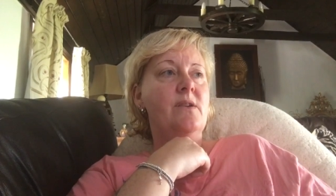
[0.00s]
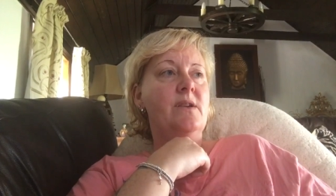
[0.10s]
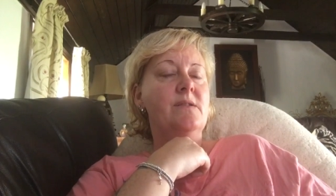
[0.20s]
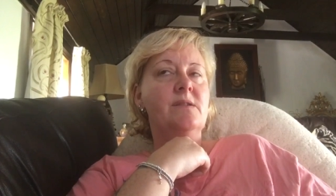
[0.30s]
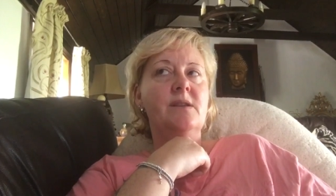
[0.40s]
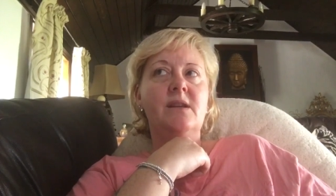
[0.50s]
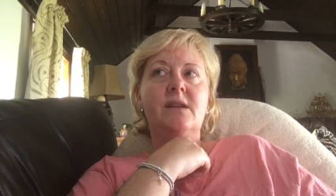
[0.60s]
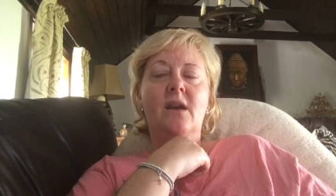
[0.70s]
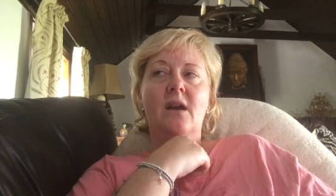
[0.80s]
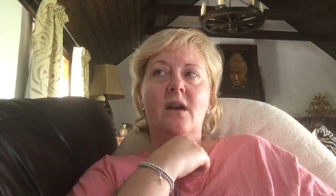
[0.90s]
I could
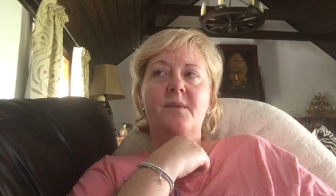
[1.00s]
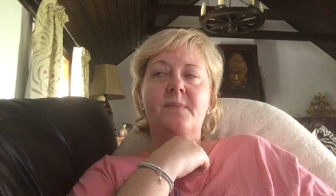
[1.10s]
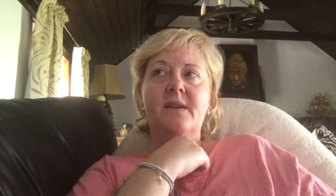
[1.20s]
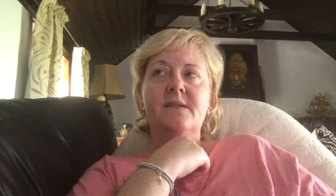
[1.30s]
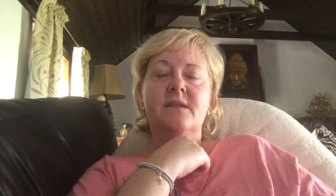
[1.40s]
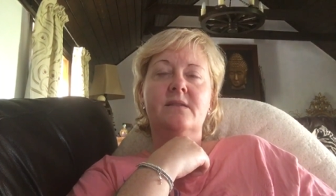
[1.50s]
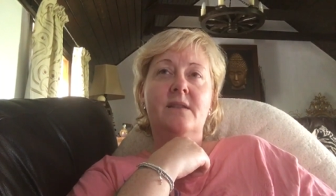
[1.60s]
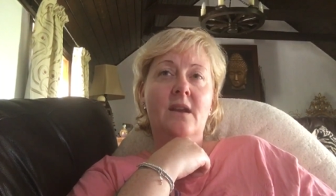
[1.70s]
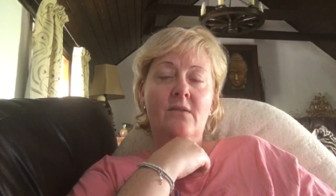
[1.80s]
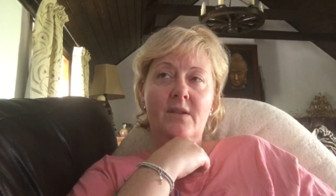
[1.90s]
see, they said,
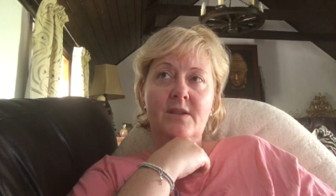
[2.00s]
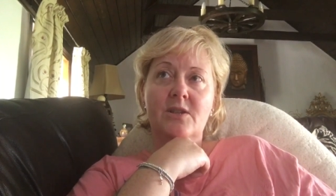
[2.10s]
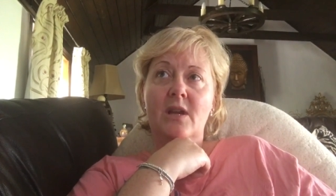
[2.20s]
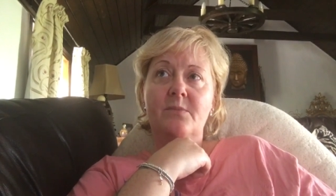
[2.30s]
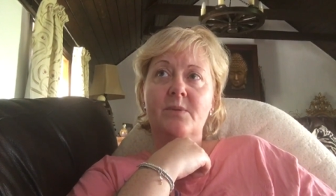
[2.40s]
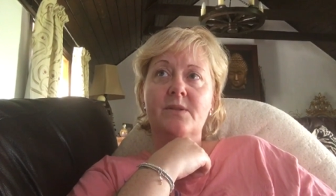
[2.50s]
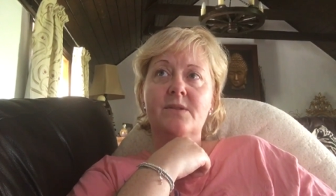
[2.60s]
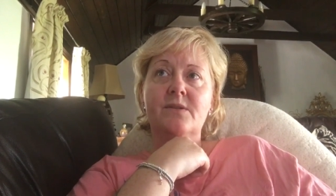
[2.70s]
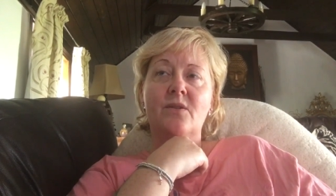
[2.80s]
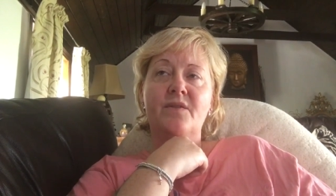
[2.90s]
there are the
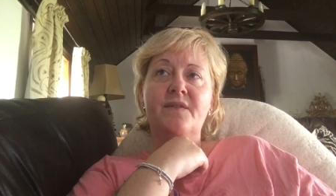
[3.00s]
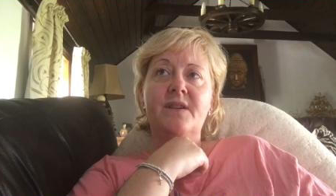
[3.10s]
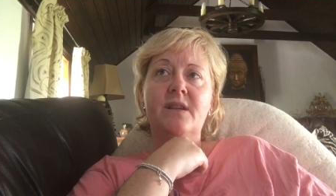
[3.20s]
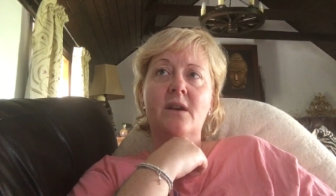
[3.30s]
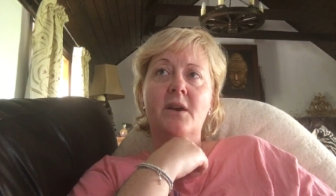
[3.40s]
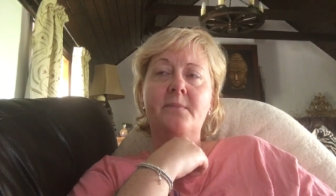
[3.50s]
chambers of the